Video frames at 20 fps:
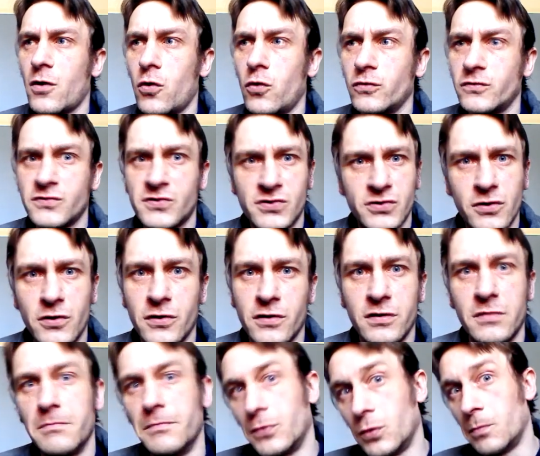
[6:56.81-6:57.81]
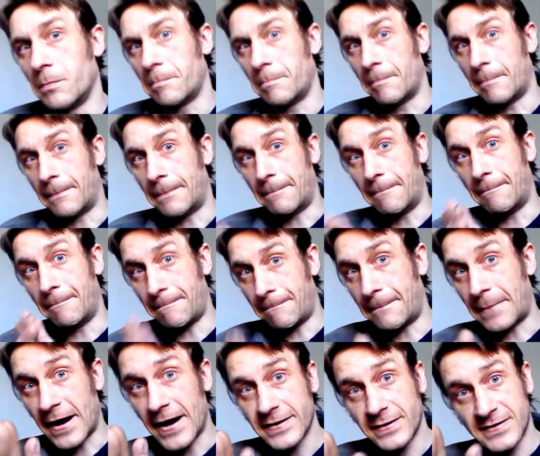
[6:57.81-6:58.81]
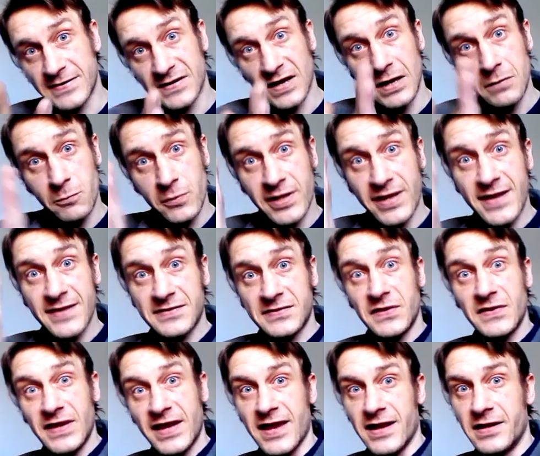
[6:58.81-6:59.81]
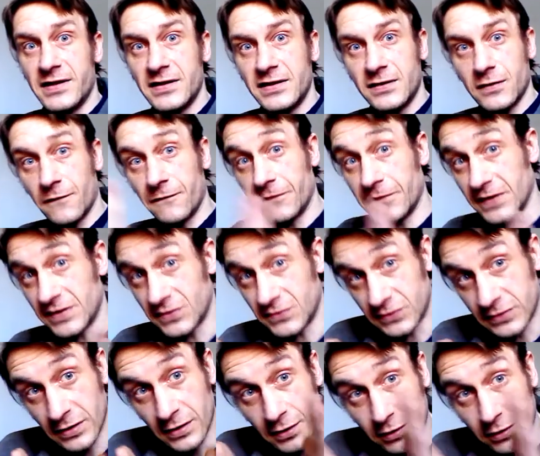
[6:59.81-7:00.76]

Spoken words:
uncertain, but by the time we get to the end of this